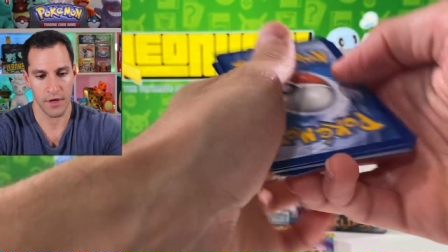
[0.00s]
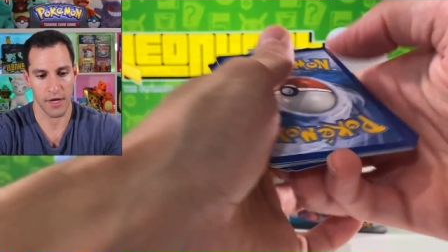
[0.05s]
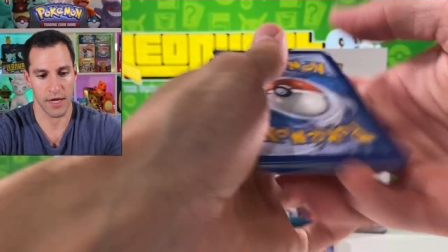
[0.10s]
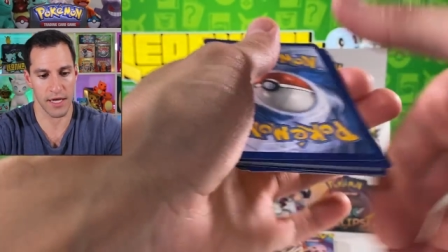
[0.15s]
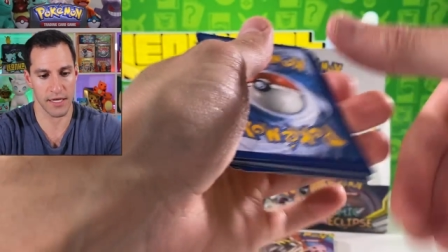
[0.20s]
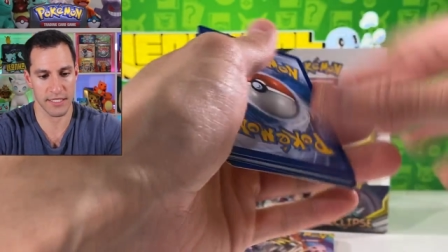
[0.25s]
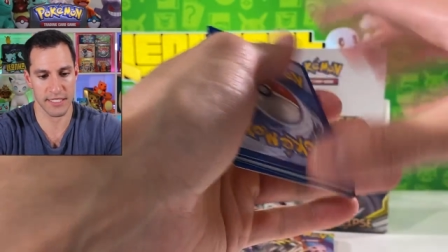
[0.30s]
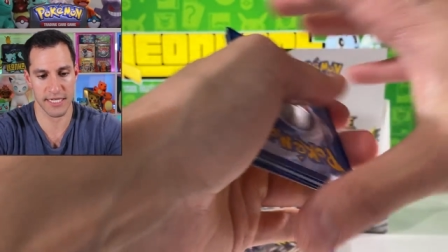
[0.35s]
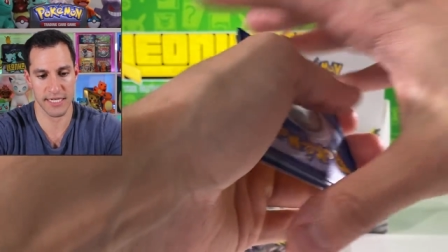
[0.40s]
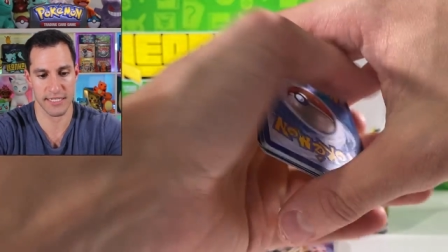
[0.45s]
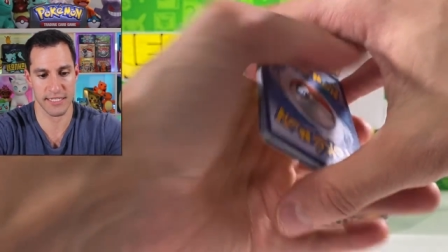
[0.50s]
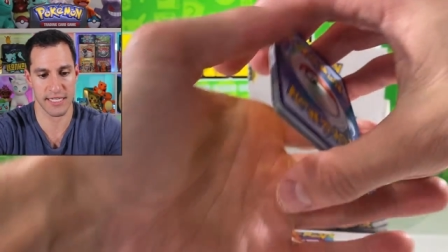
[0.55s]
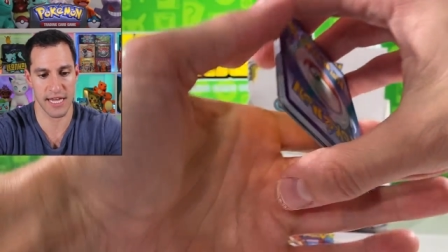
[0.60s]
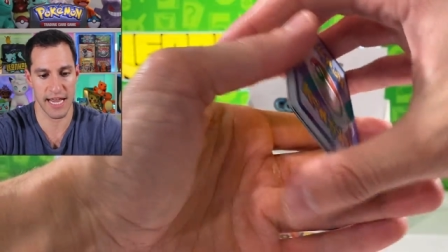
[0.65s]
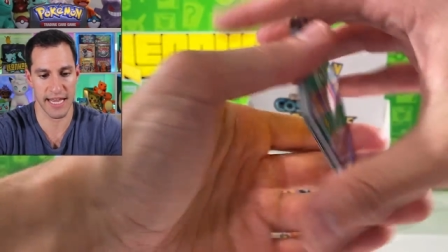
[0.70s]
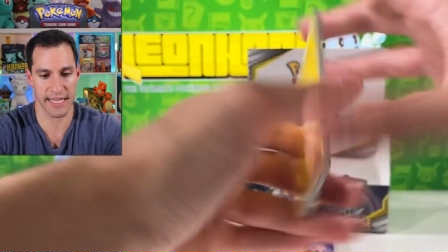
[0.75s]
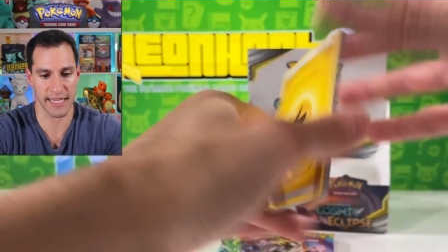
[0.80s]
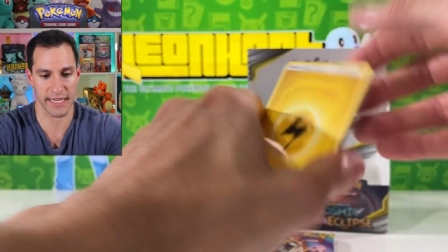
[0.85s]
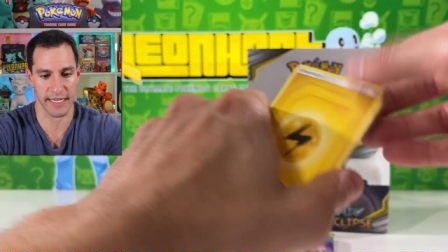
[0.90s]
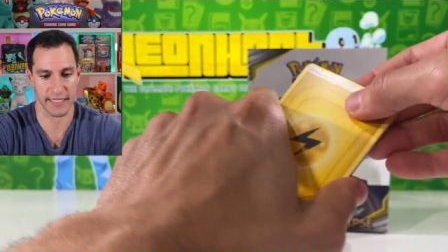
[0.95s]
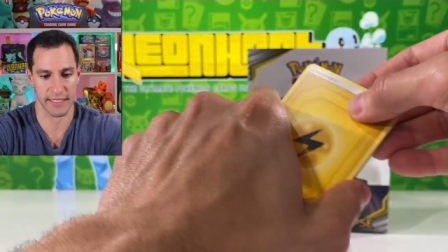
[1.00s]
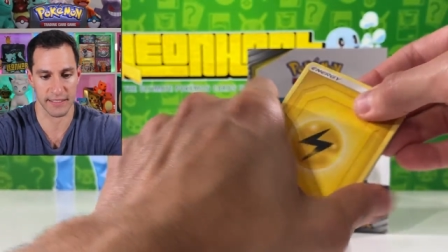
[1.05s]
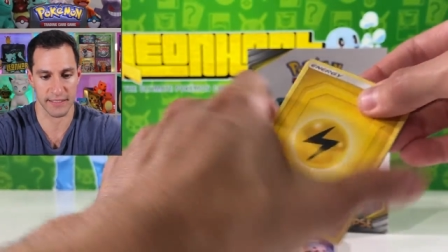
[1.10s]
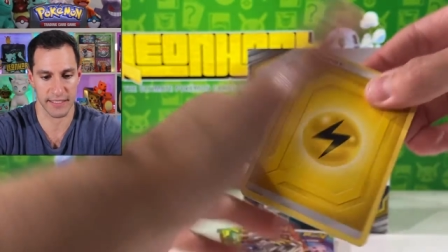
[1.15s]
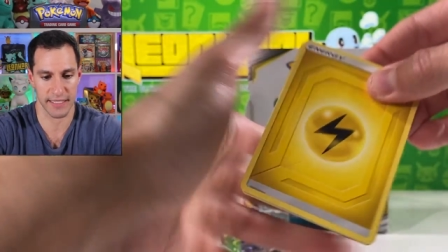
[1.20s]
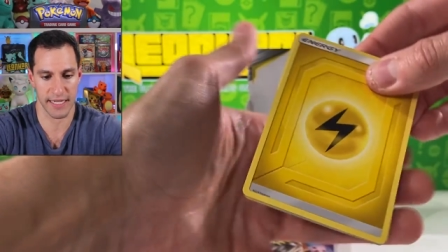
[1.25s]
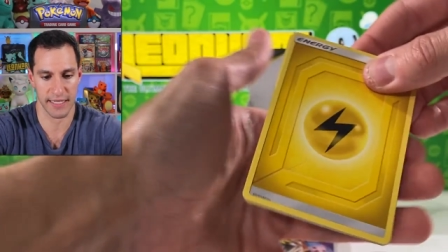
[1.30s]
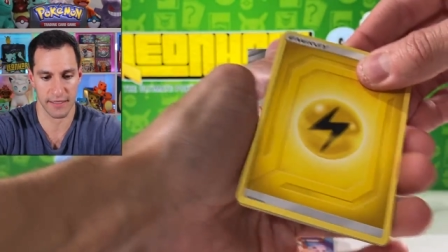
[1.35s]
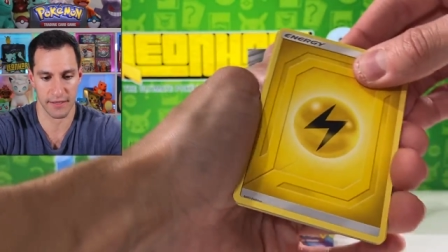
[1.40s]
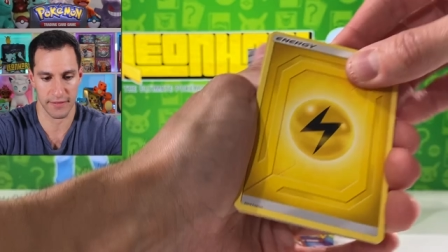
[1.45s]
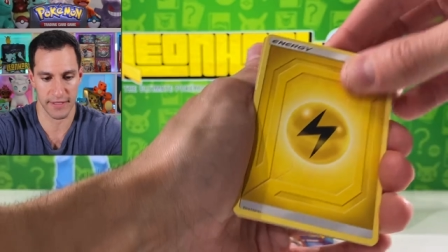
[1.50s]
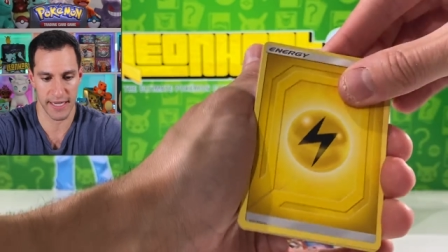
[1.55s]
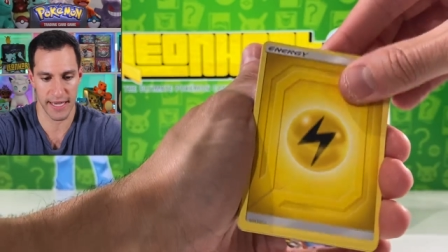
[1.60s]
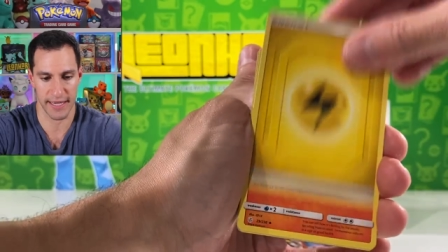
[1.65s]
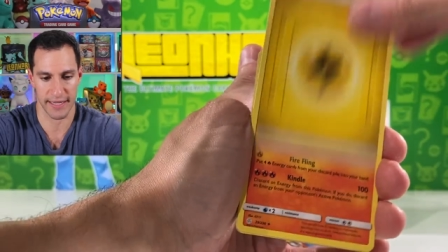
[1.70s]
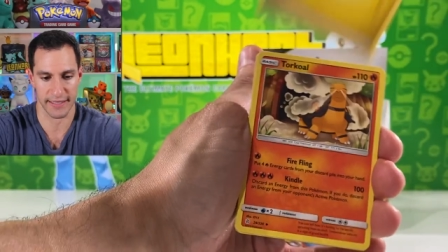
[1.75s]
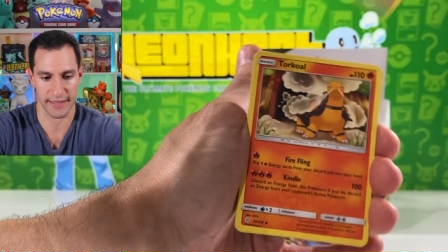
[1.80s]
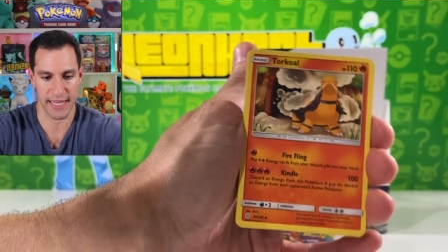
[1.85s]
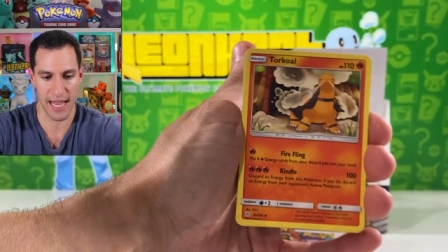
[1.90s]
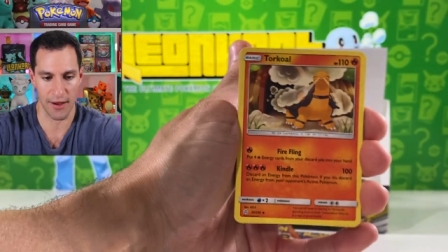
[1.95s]
I'll say psychic to get.
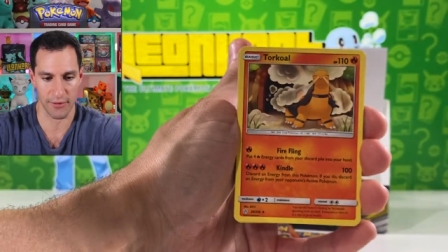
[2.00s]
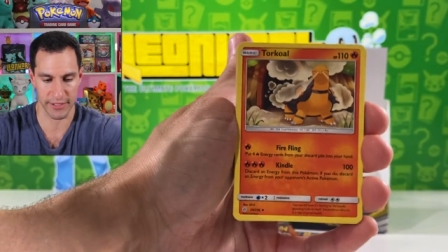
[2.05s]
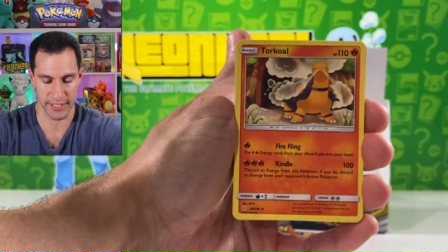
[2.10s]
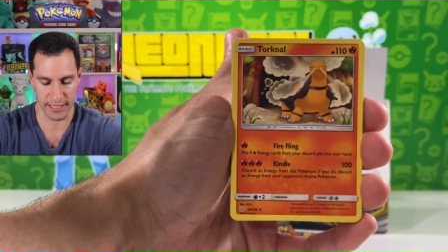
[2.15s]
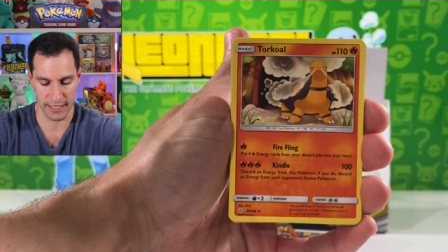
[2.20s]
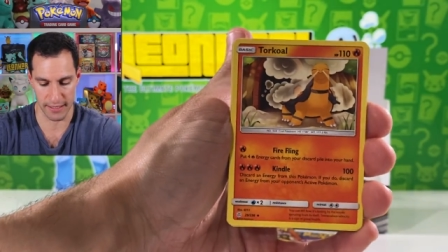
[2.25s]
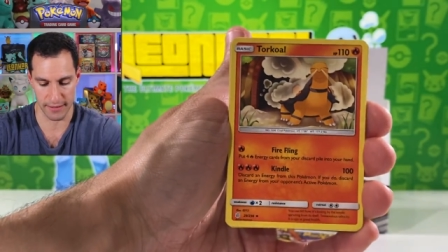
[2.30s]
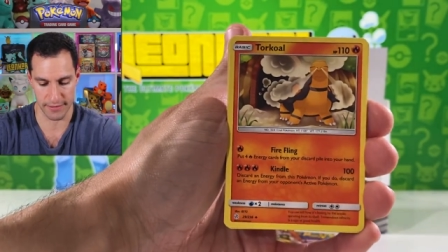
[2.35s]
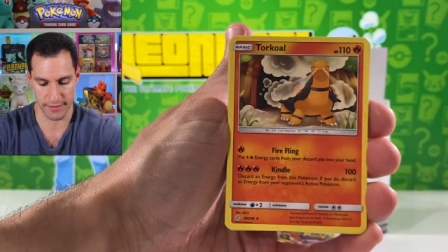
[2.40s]
Okay, now it's.